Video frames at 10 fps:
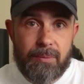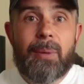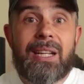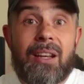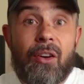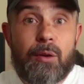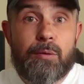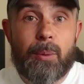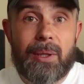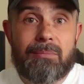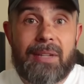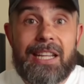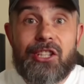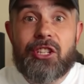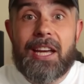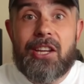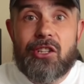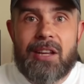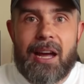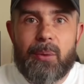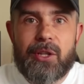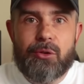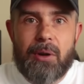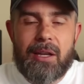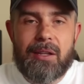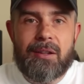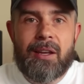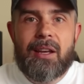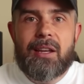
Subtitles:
But he learned from it, and he changed how he trained.